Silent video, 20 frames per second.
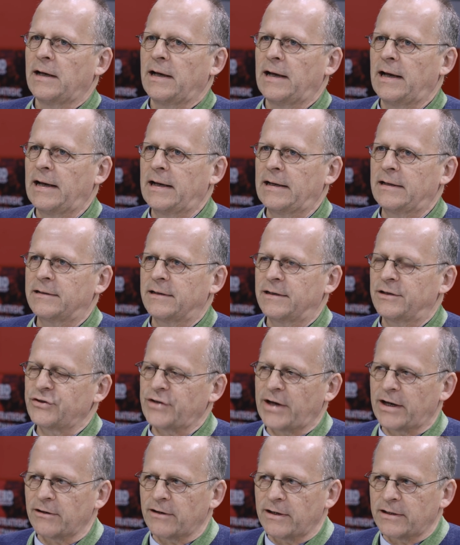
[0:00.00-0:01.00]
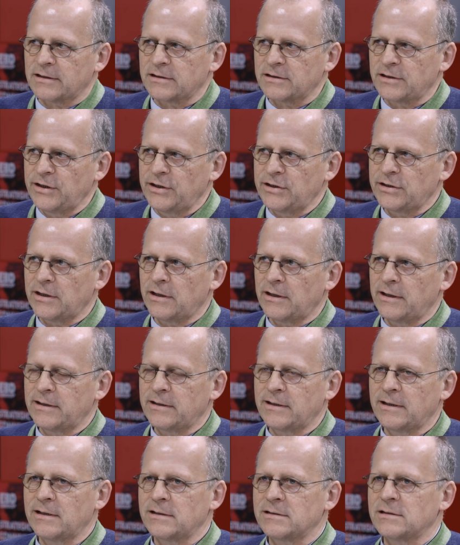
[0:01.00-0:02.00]
And in general anesthesia,
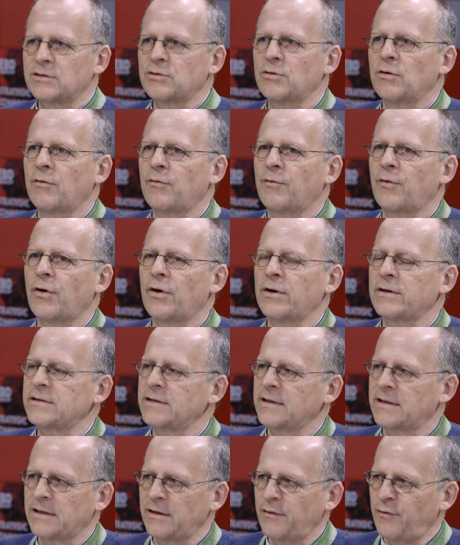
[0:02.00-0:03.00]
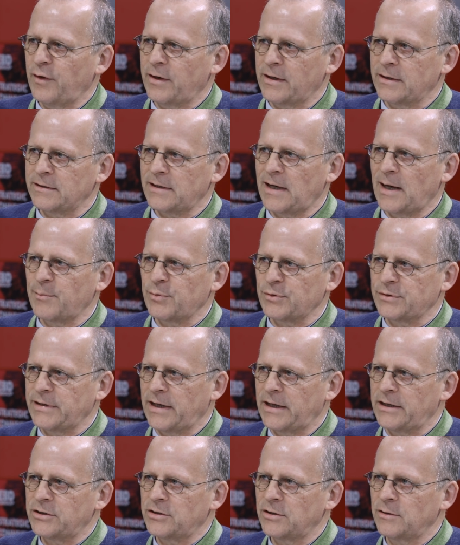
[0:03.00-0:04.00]
it is to avoid significant
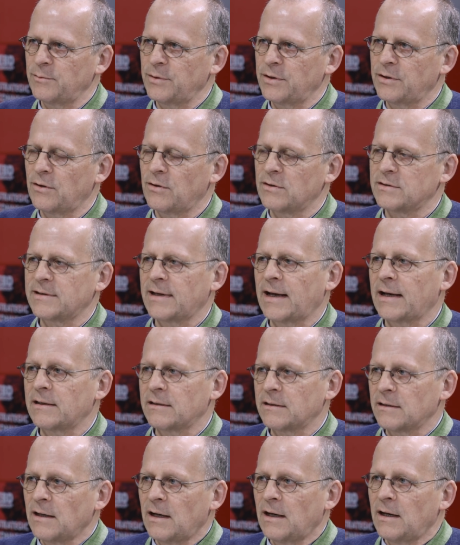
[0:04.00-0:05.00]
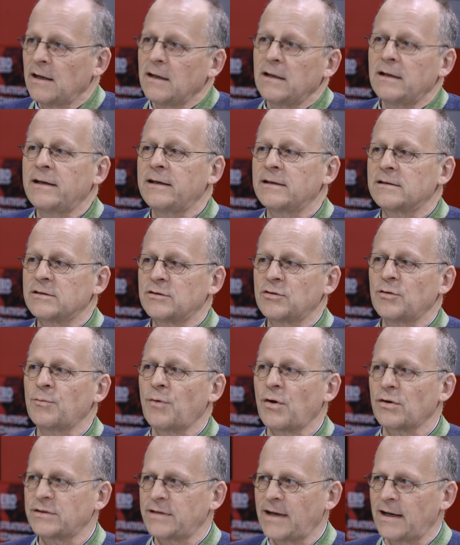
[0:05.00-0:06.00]
hypotension, because that leads to
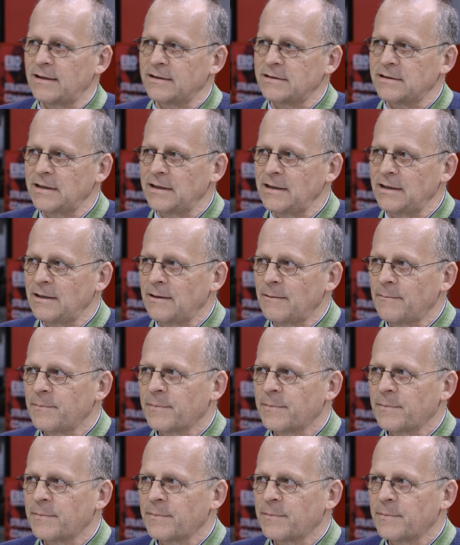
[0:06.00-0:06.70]
mortality